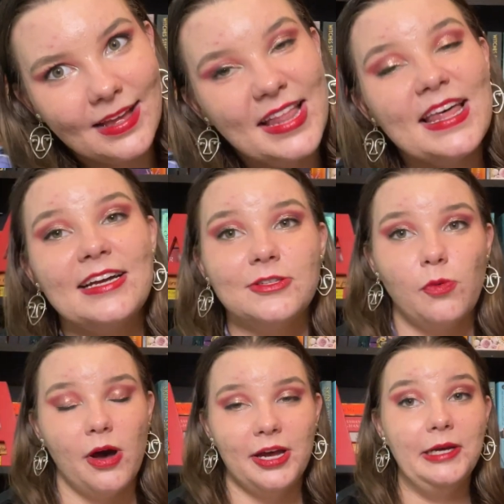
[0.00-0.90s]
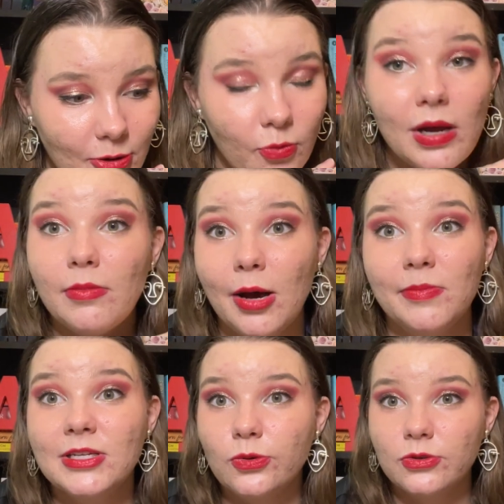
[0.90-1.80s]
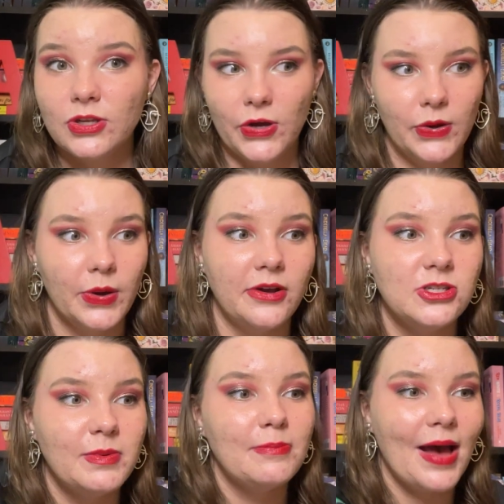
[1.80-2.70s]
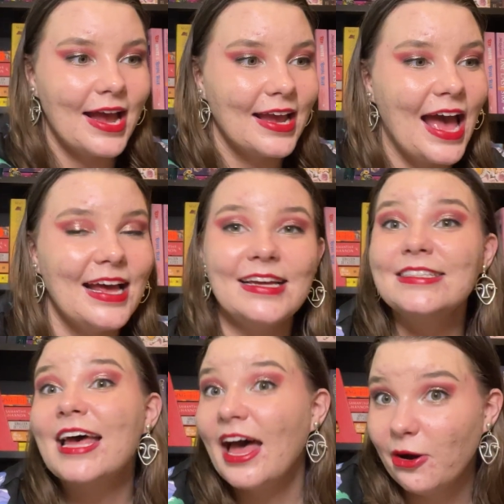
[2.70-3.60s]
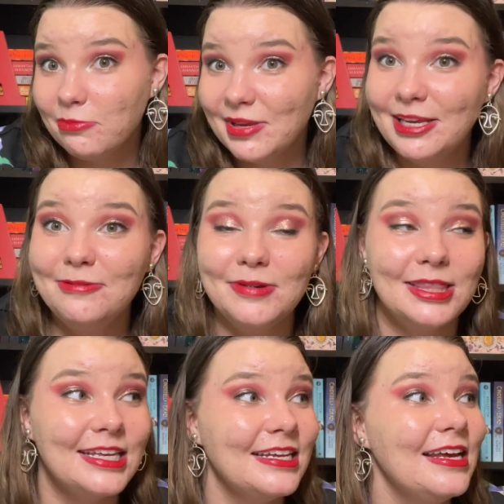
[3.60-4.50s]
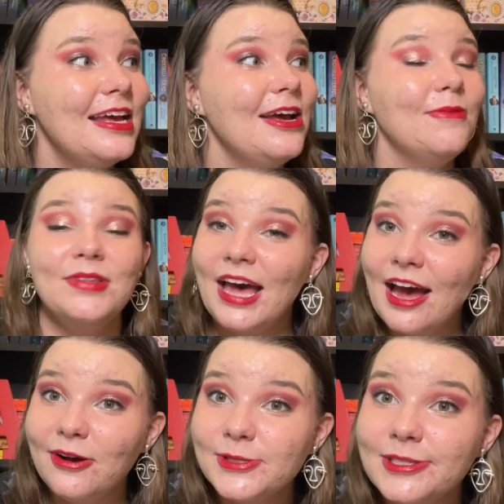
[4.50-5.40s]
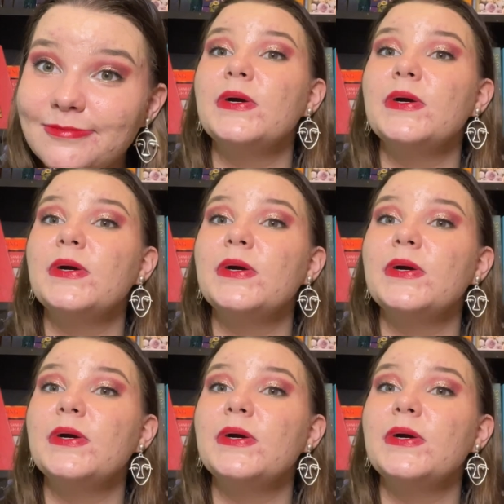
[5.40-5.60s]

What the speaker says: that's why. My mum is also going to be back to help me with the house.